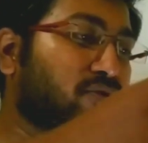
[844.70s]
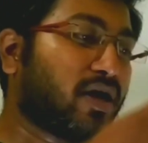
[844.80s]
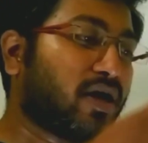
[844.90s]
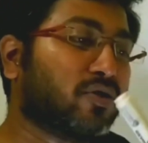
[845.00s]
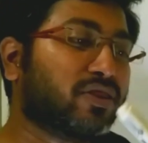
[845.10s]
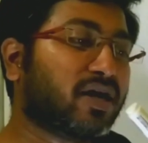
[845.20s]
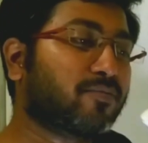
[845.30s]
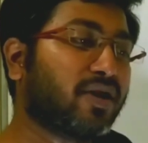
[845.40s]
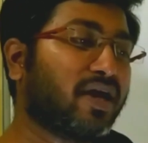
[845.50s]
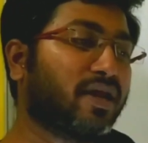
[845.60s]
to that on
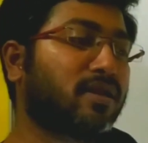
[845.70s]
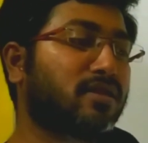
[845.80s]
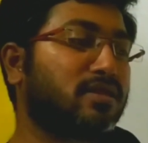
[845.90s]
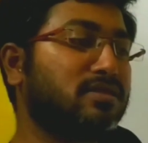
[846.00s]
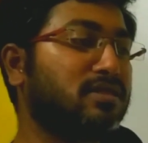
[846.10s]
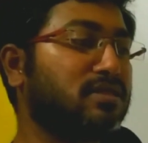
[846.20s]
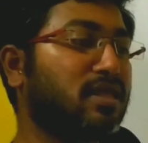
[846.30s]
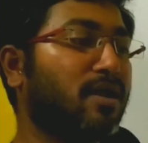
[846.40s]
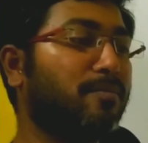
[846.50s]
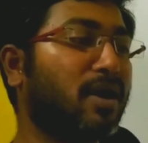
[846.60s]
that plane, this is
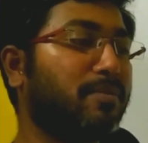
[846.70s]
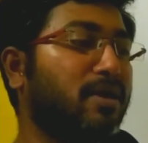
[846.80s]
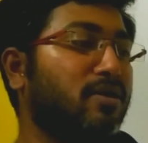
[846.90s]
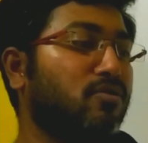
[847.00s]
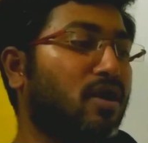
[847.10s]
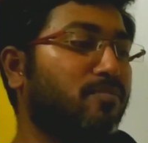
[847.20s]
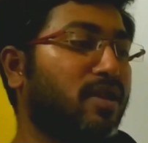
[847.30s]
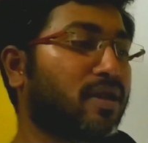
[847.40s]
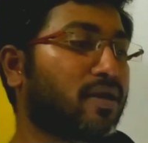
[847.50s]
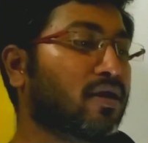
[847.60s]
the perpendicular
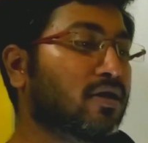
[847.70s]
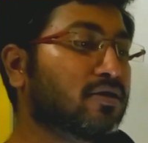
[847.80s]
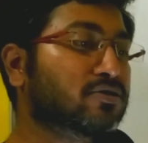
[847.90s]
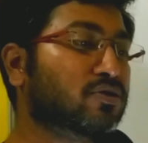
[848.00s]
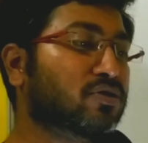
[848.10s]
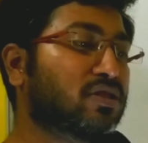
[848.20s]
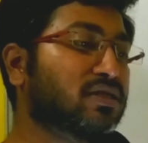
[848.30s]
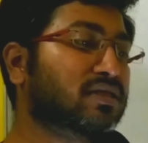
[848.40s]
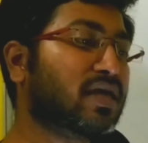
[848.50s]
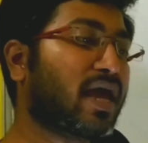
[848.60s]
plane. So
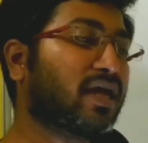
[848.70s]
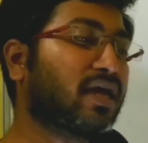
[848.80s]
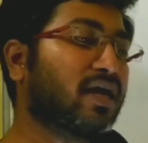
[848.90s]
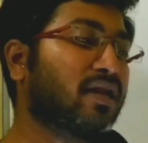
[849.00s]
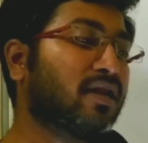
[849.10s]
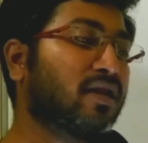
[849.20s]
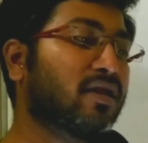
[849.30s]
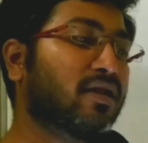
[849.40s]
this angle